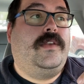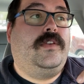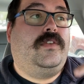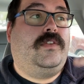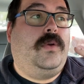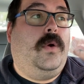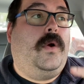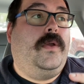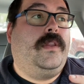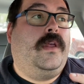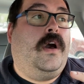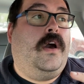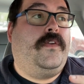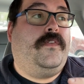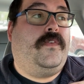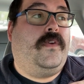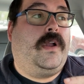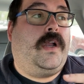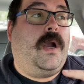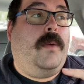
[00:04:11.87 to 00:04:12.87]
Still on the hunt
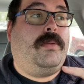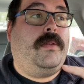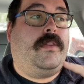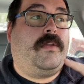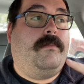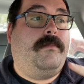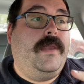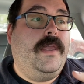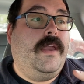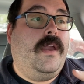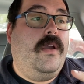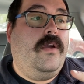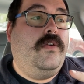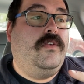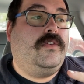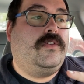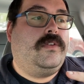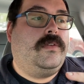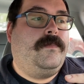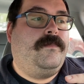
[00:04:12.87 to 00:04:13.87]
for a couple other
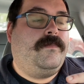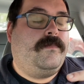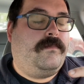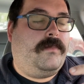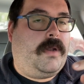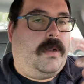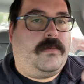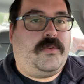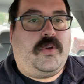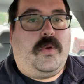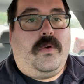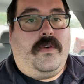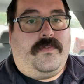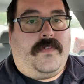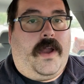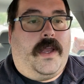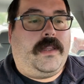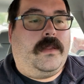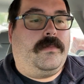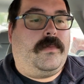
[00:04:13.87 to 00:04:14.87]
Megos, but I'm sure we'll
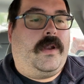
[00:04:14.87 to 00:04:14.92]
find them.